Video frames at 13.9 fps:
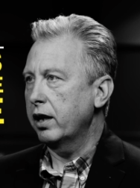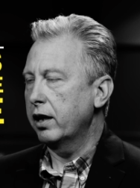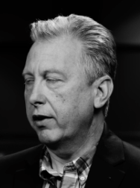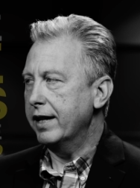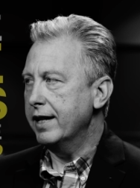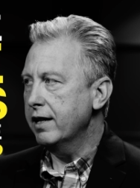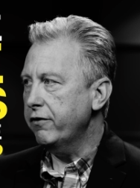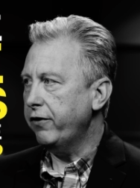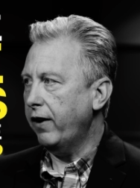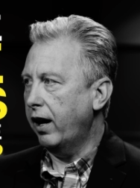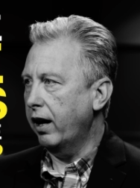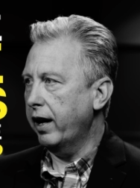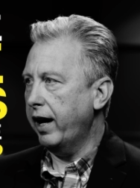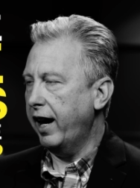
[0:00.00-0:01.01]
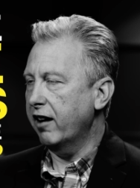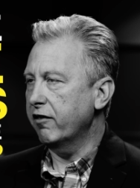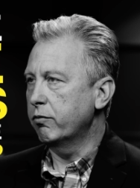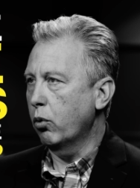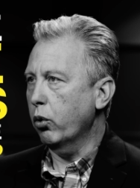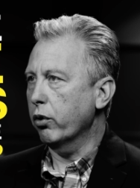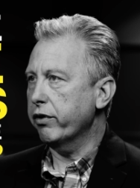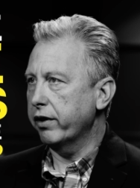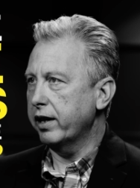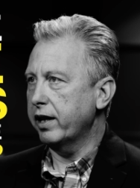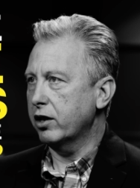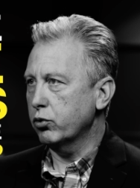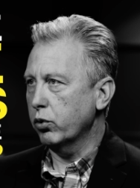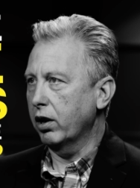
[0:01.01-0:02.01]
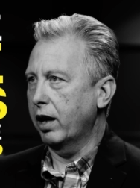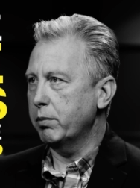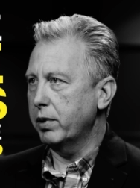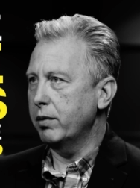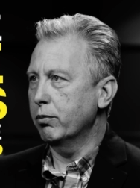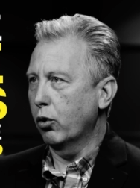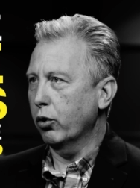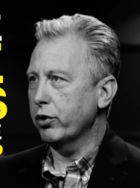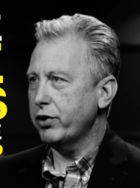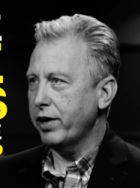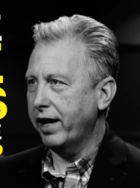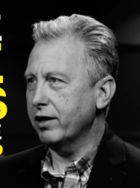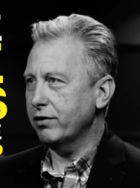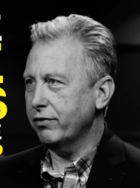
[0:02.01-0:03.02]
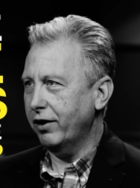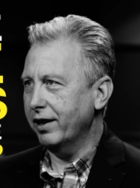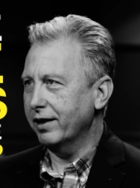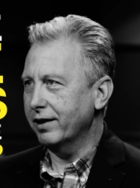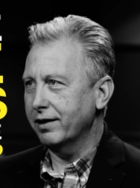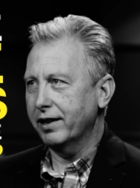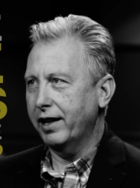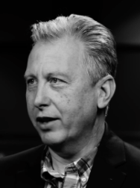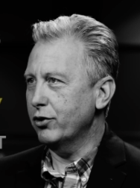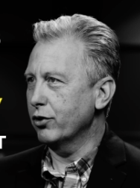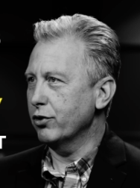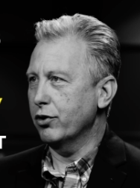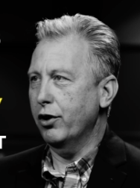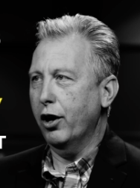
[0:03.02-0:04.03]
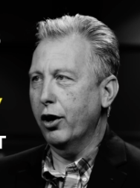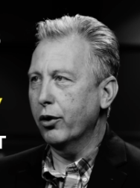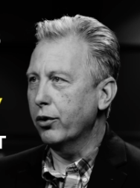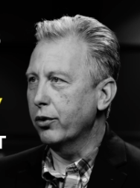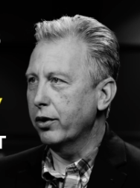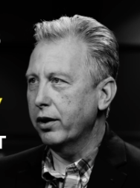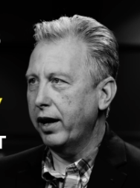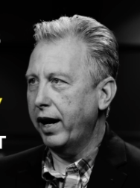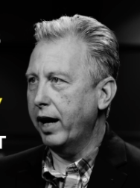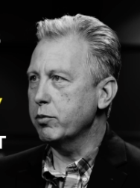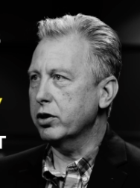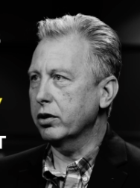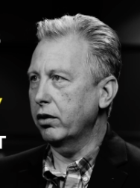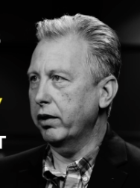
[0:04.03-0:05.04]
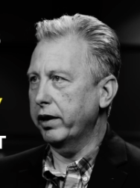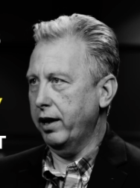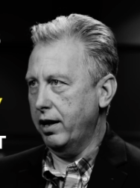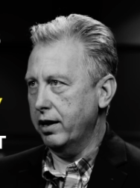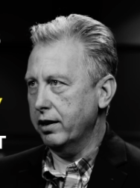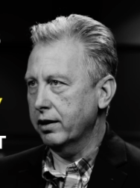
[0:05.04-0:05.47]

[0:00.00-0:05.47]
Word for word: You know, if I have more things, will I be more satisfied? The answer is no, absolutely not.